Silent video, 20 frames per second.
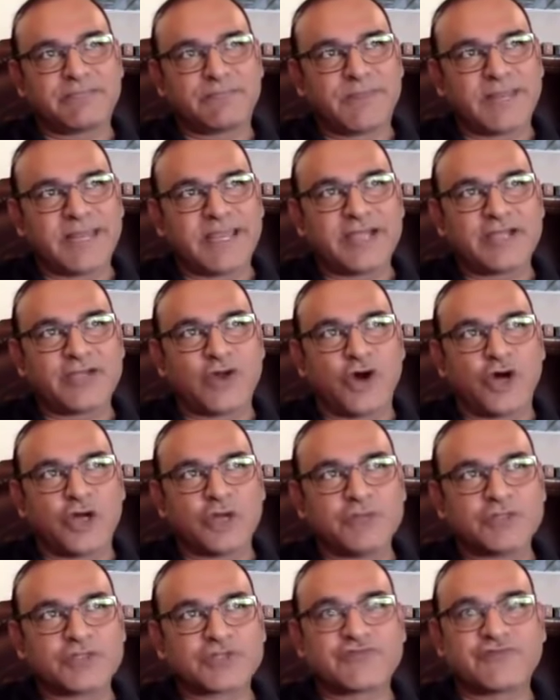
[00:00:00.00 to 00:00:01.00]
played
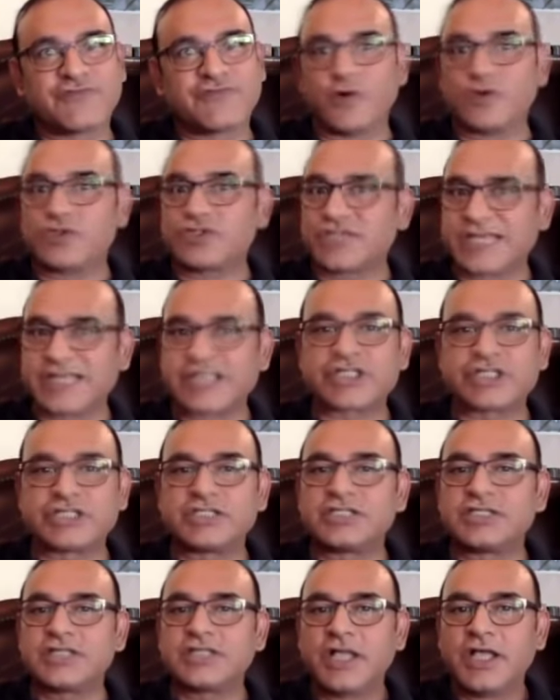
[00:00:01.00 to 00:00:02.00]
almost 4
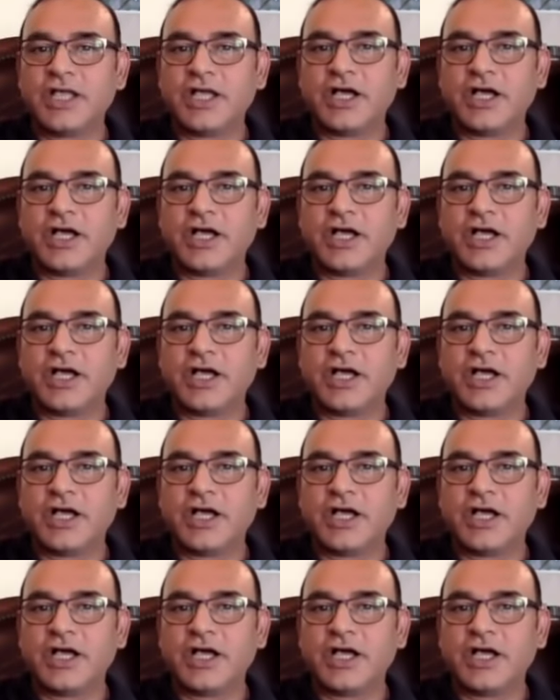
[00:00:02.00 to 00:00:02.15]
sessions